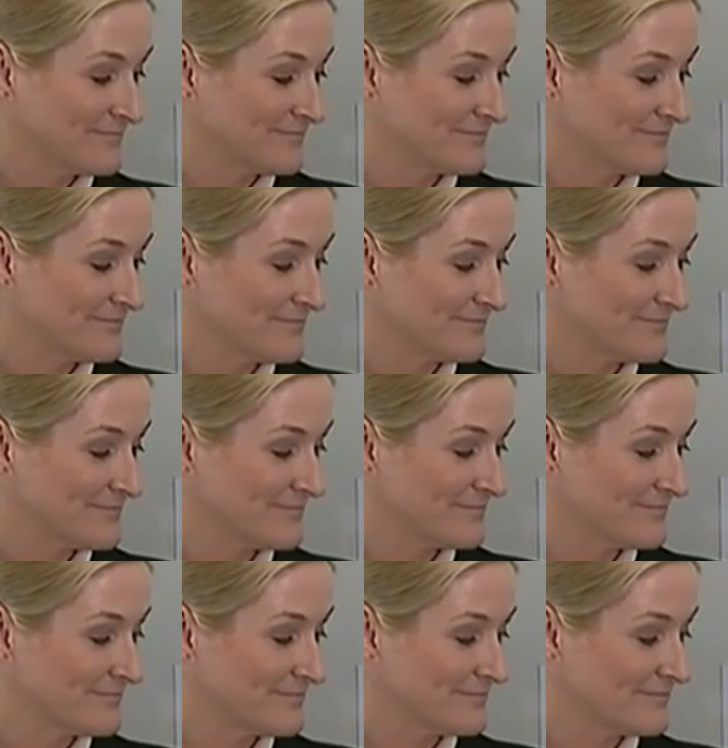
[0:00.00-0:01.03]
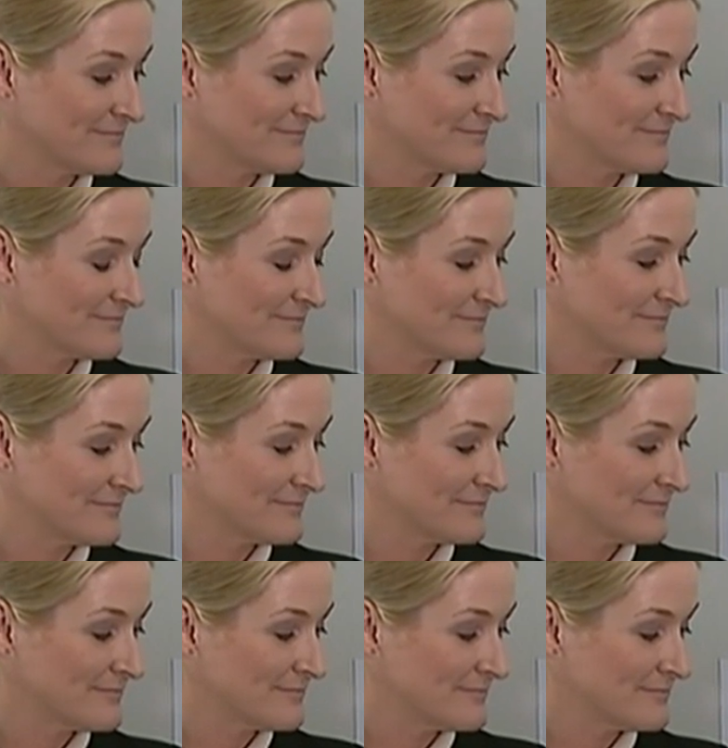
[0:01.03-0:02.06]

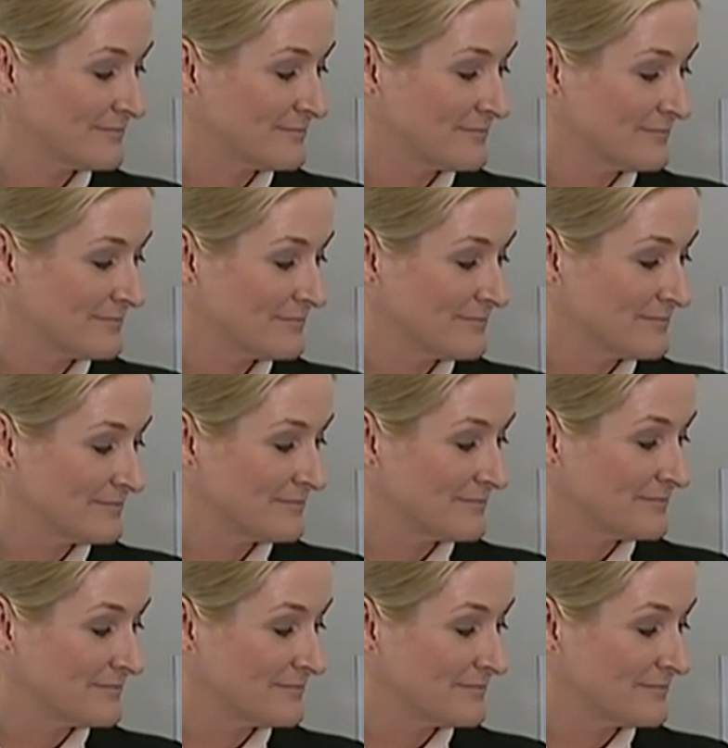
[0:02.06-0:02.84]
(not speaking)